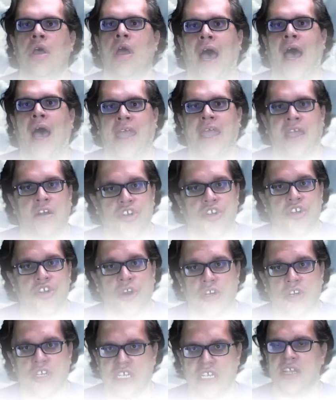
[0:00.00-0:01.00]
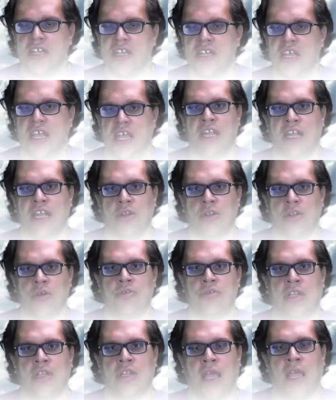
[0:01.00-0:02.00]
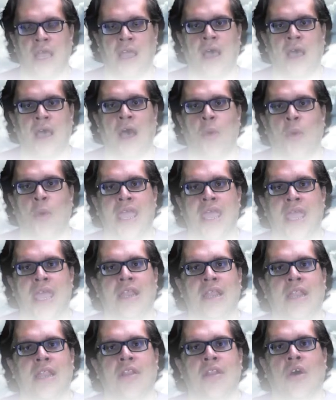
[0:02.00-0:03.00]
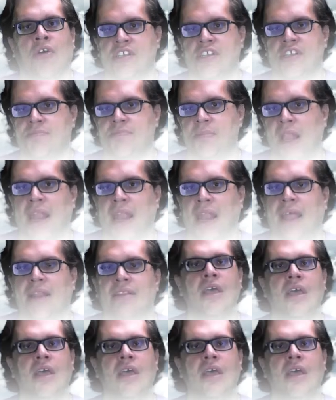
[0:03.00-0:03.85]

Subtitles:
higher sources into the awakening of this planet.